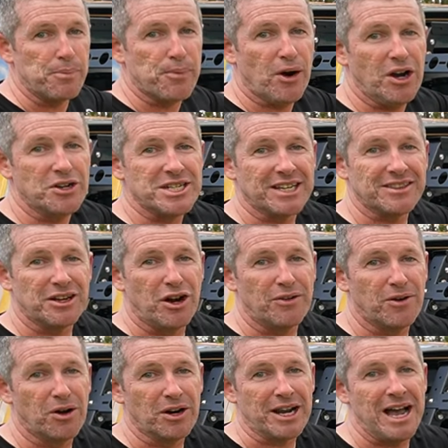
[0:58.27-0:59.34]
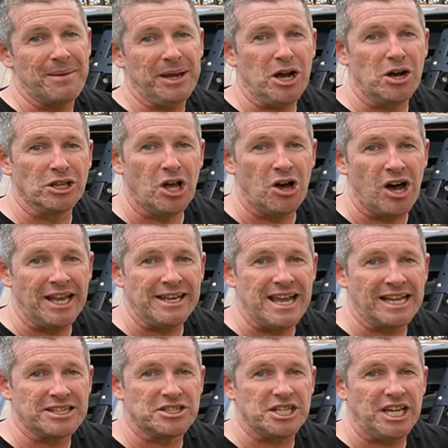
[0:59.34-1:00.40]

project that I've got coming online next